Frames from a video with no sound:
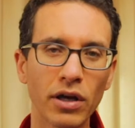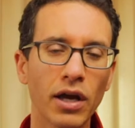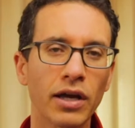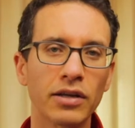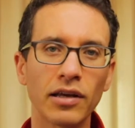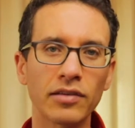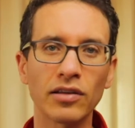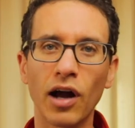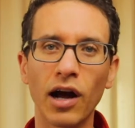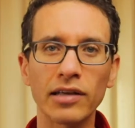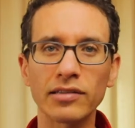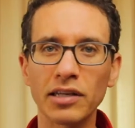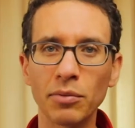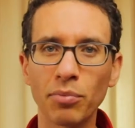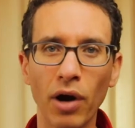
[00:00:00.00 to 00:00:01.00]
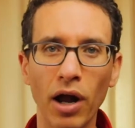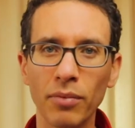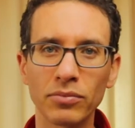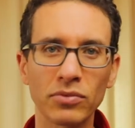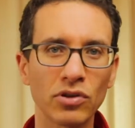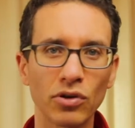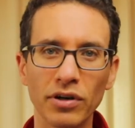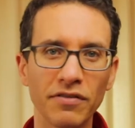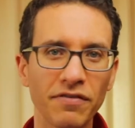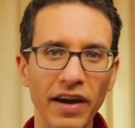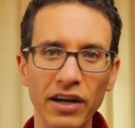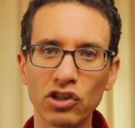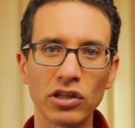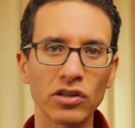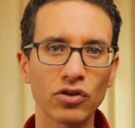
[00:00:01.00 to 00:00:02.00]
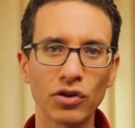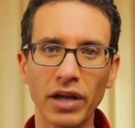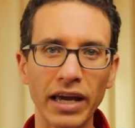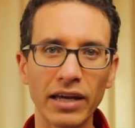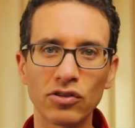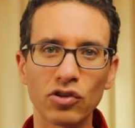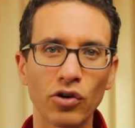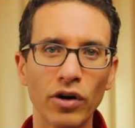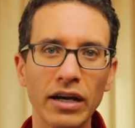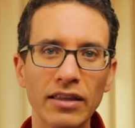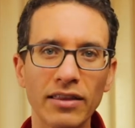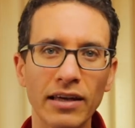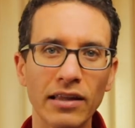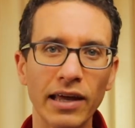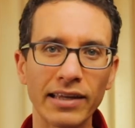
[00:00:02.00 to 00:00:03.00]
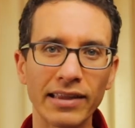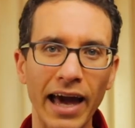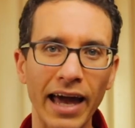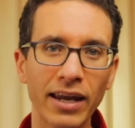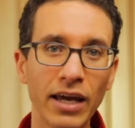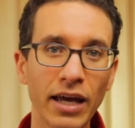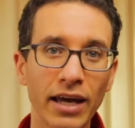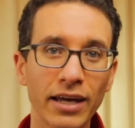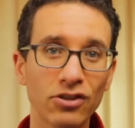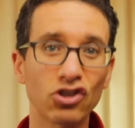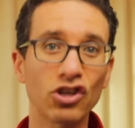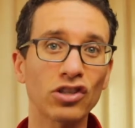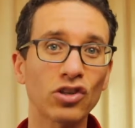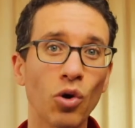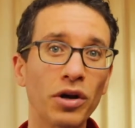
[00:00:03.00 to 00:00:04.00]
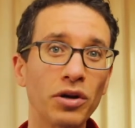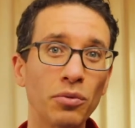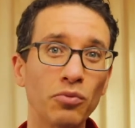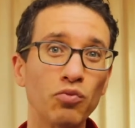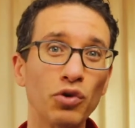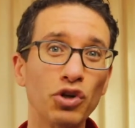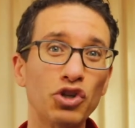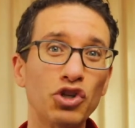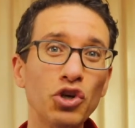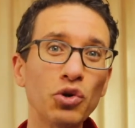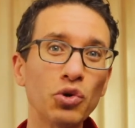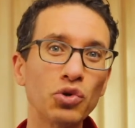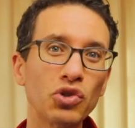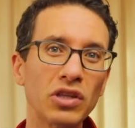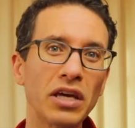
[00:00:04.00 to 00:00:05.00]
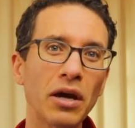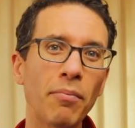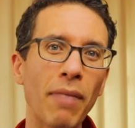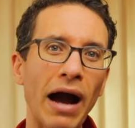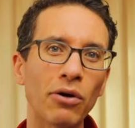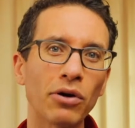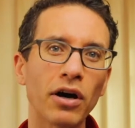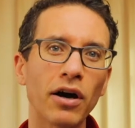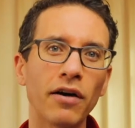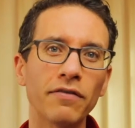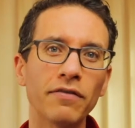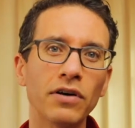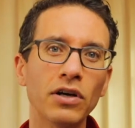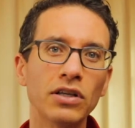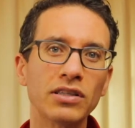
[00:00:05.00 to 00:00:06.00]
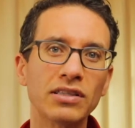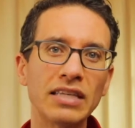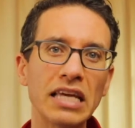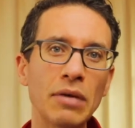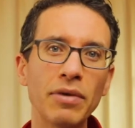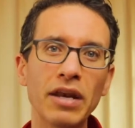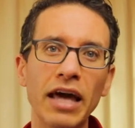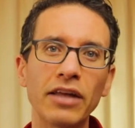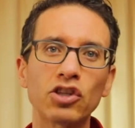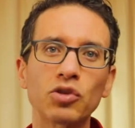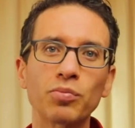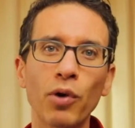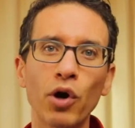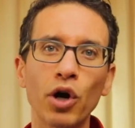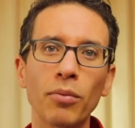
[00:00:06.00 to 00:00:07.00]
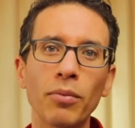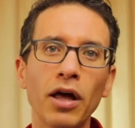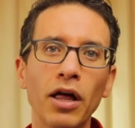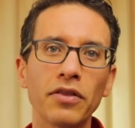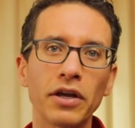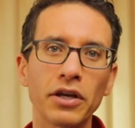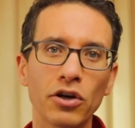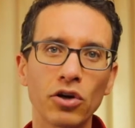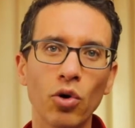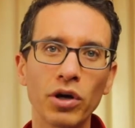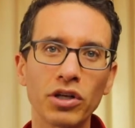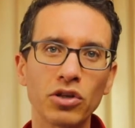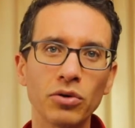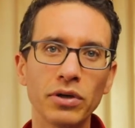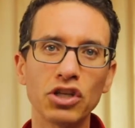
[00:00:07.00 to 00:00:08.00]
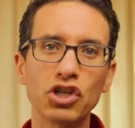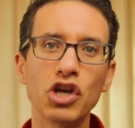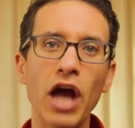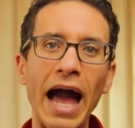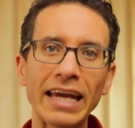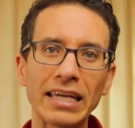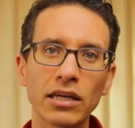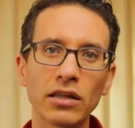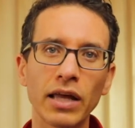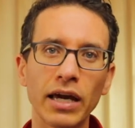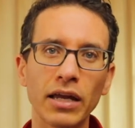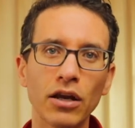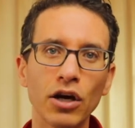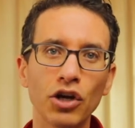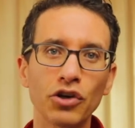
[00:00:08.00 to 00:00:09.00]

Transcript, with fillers: It doesn't cause any problems or infections or cancer or anything like that. It's just going to reduce the amount of semen and sperm that you're going to ejaculate